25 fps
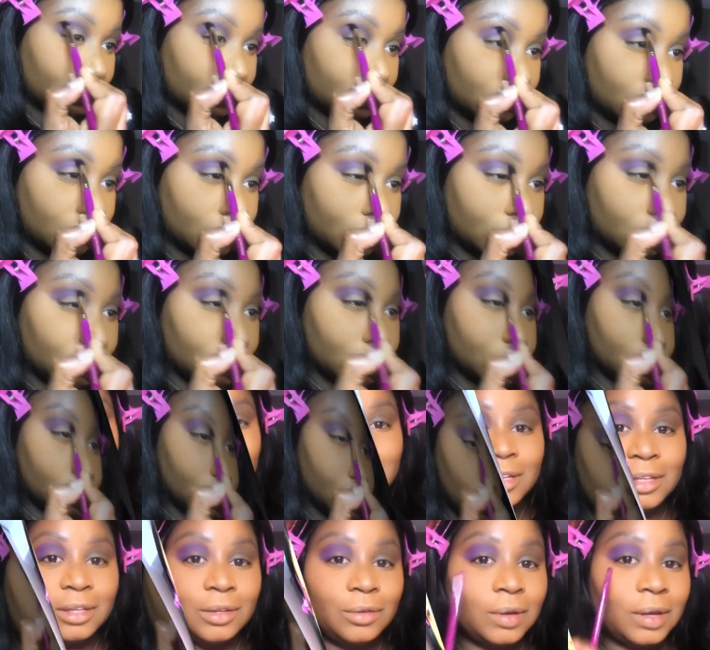Now that you
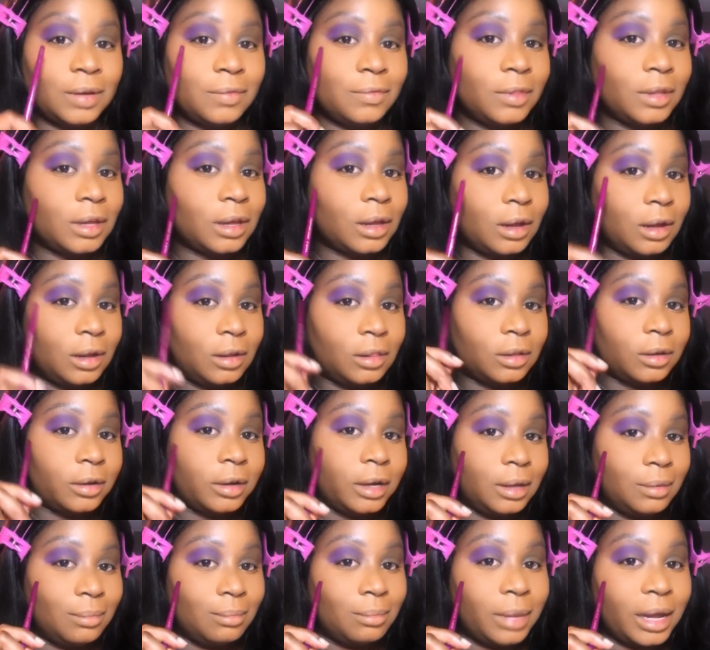have the color
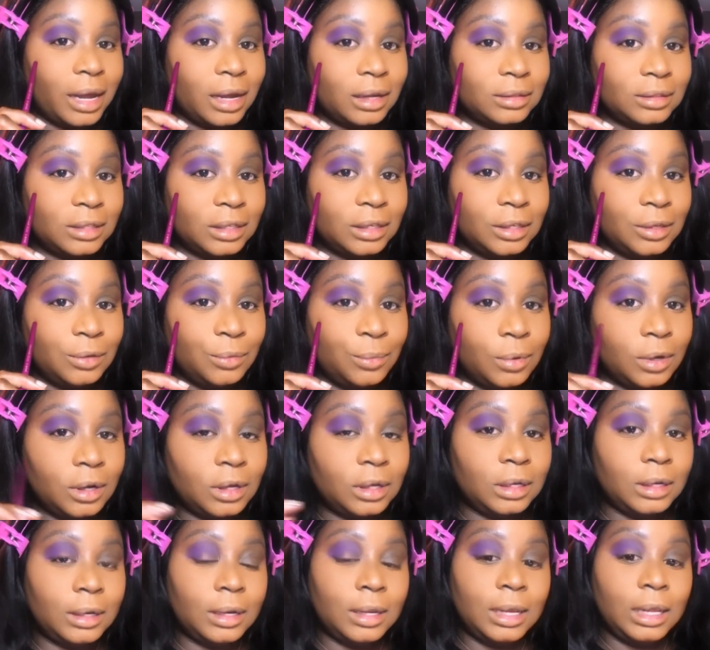impact that you want,
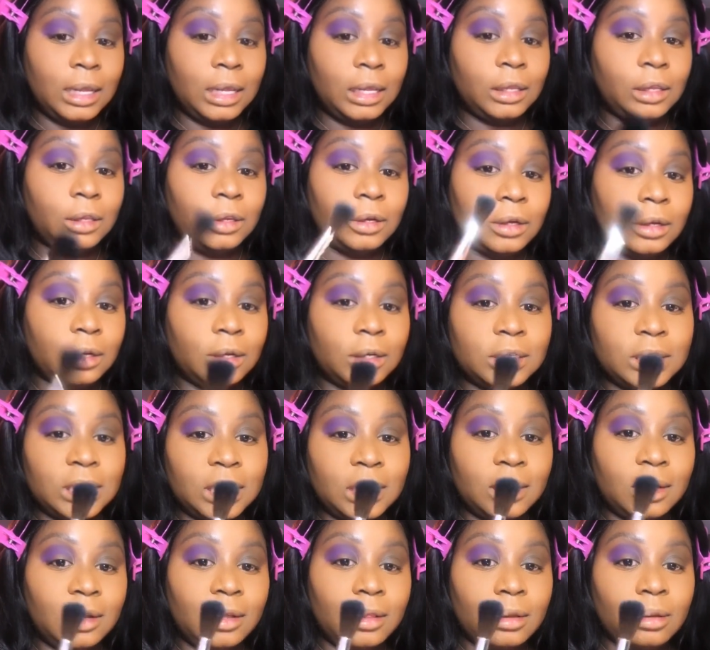you're gonna take
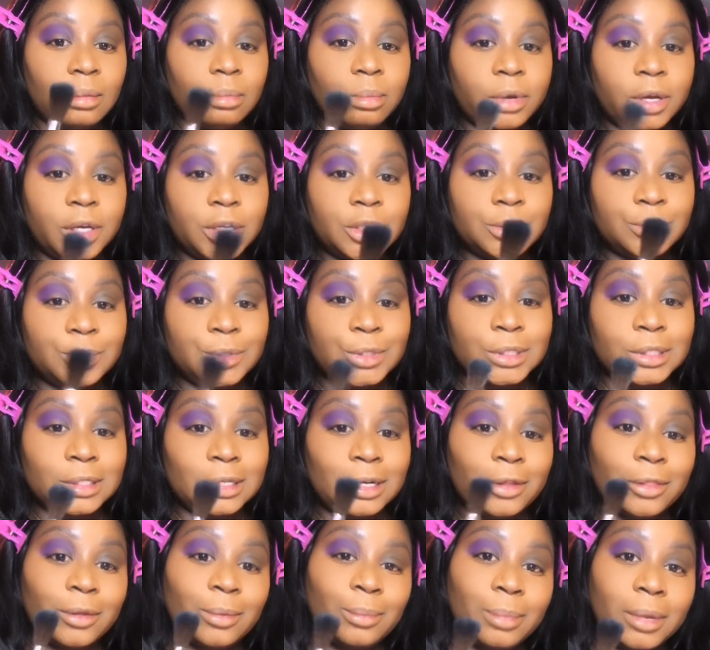another brush, which is another
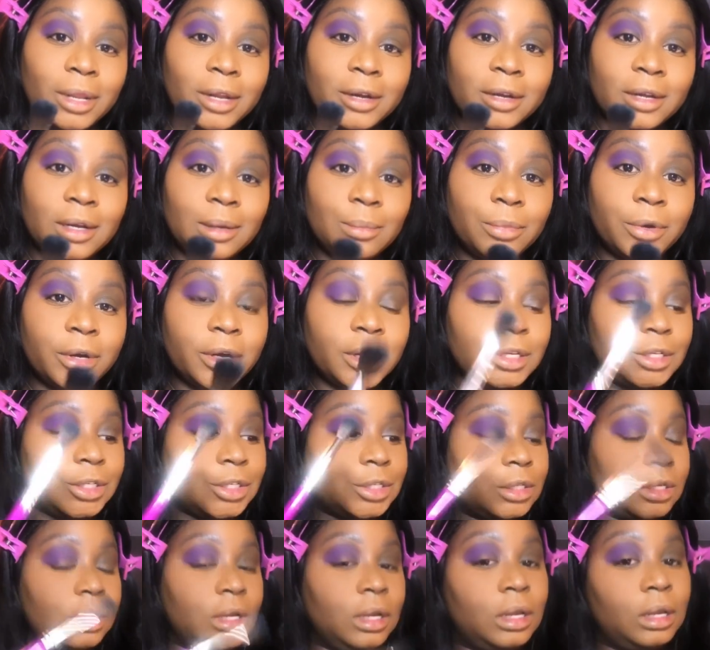blending brush,
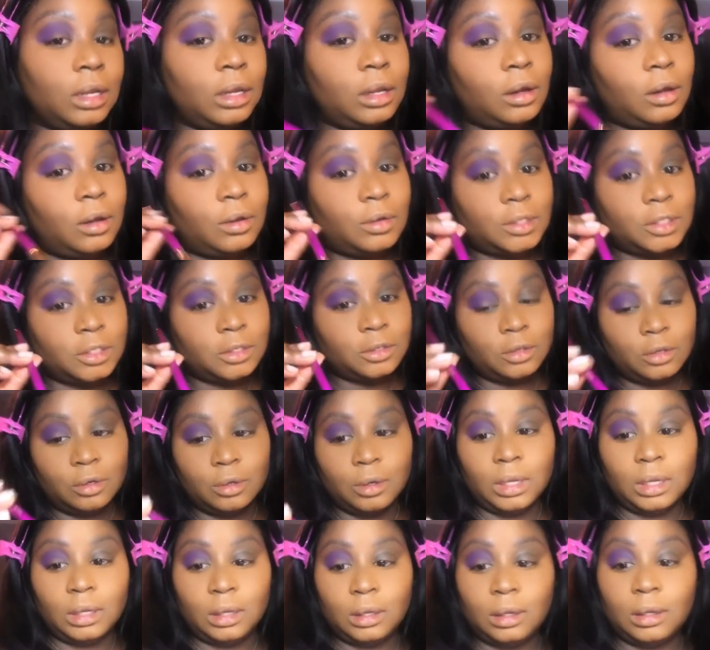also
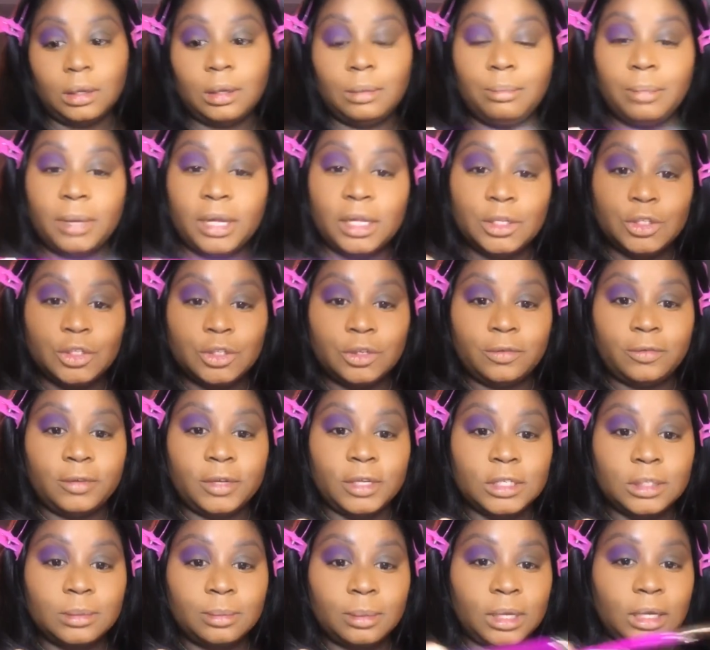by Juvia's
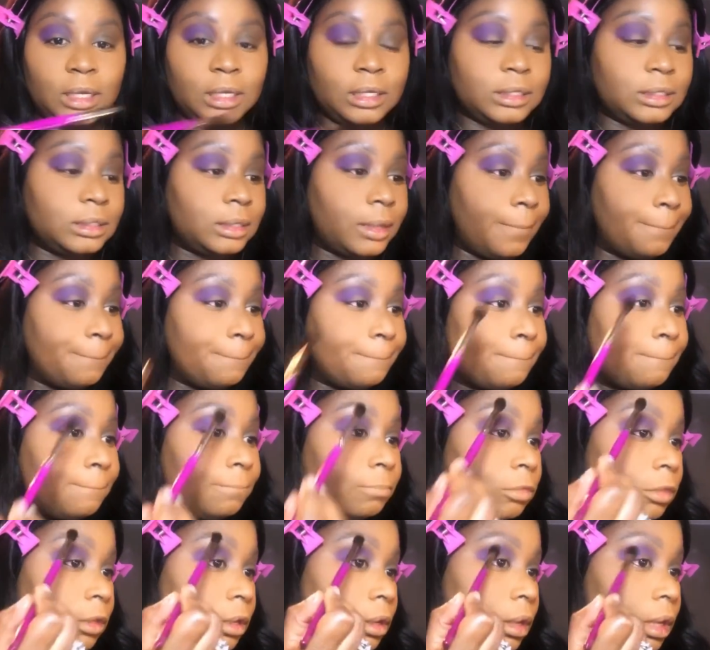Place,
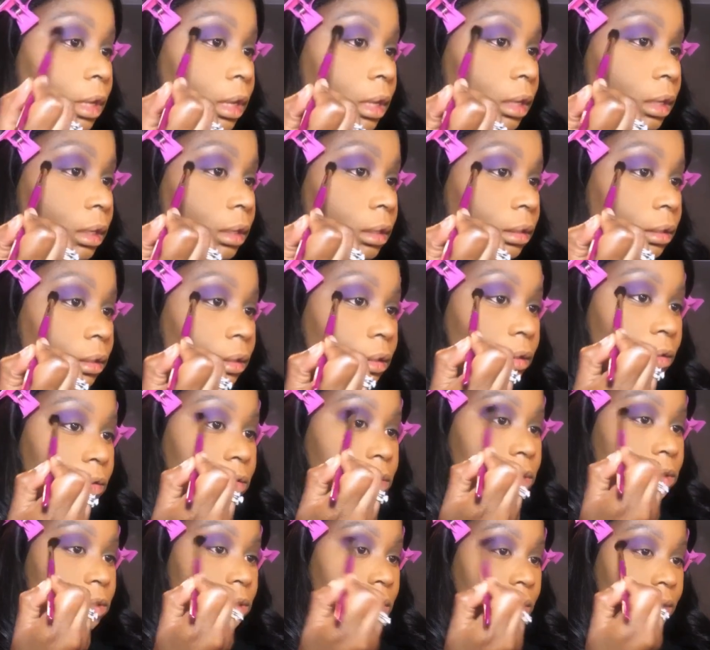and you're just
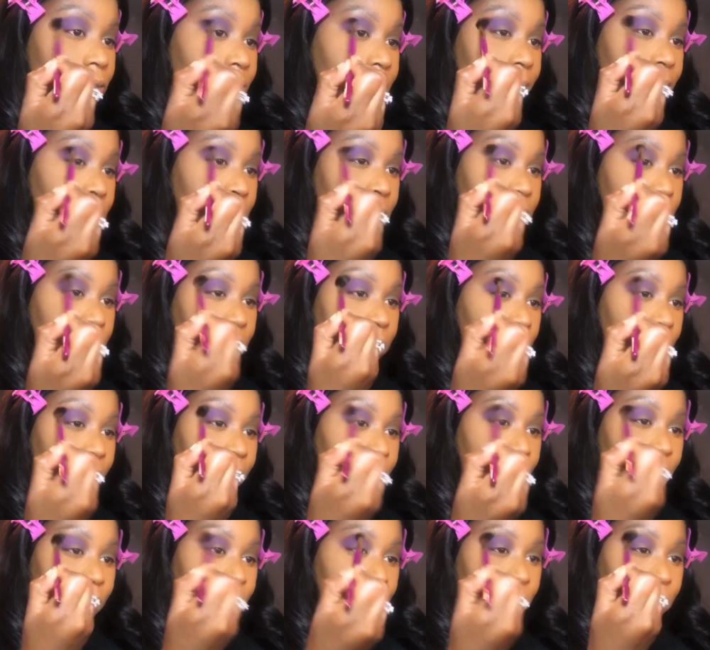gonna blend it out,
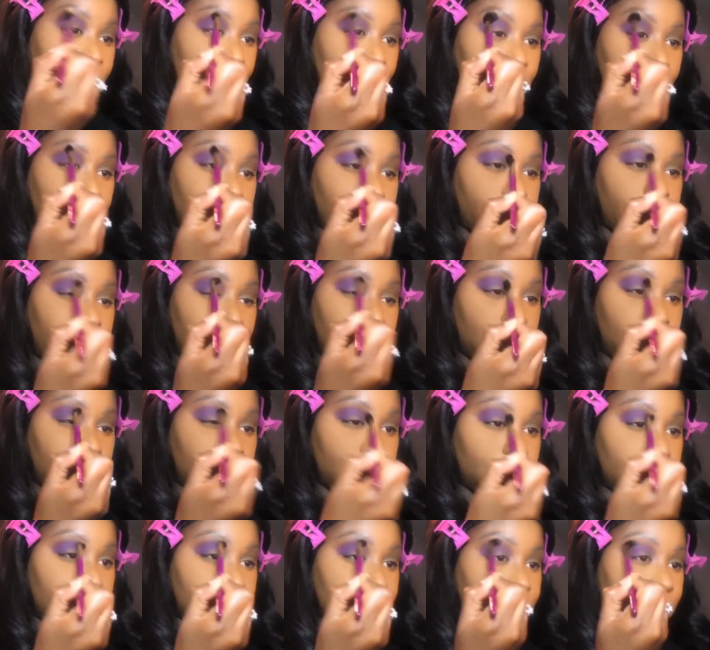right? Because
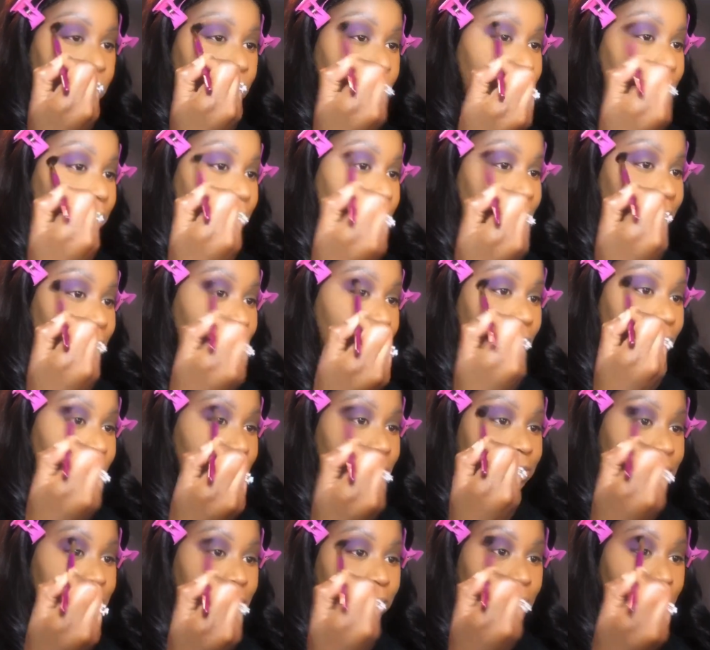we don't want any harsh
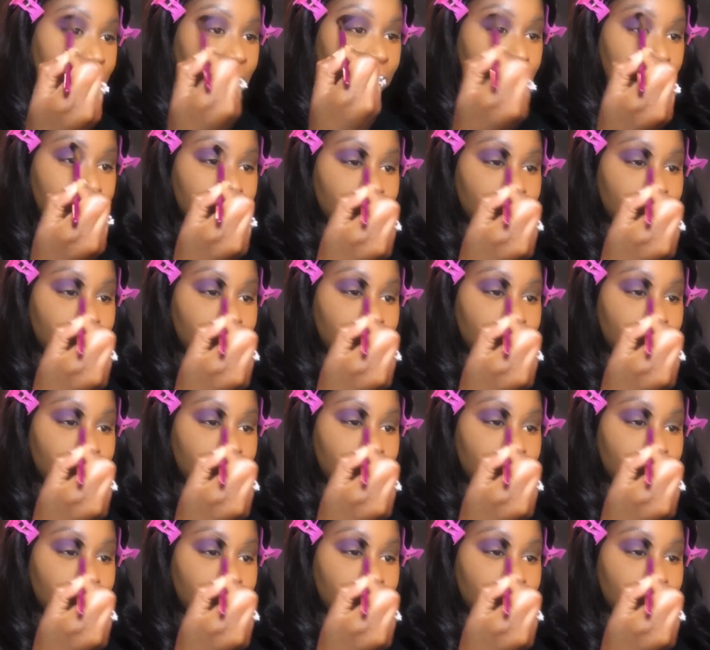lines.